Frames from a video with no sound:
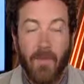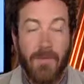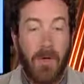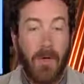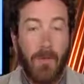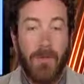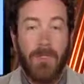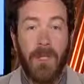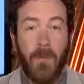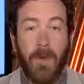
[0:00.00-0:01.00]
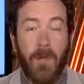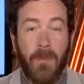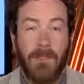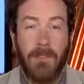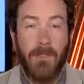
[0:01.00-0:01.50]
Sorry, what did you say? What
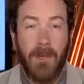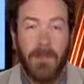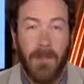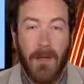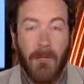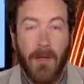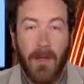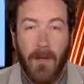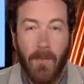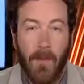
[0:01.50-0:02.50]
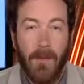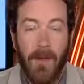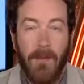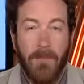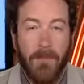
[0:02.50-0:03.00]
what's a, what is Men at uh, Work
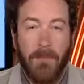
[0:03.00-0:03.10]
about?